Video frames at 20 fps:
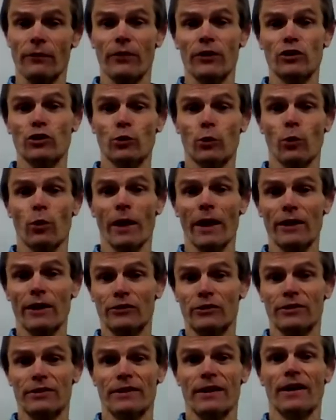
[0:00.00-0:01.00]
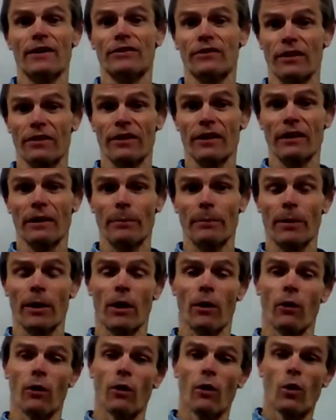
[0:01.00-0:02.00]
visual exercise to think
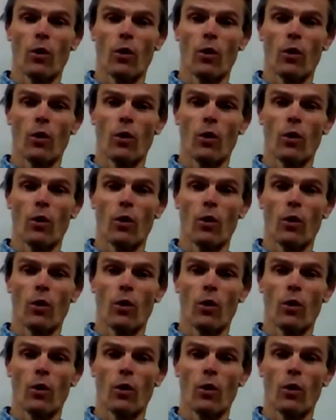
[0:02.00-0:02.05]
about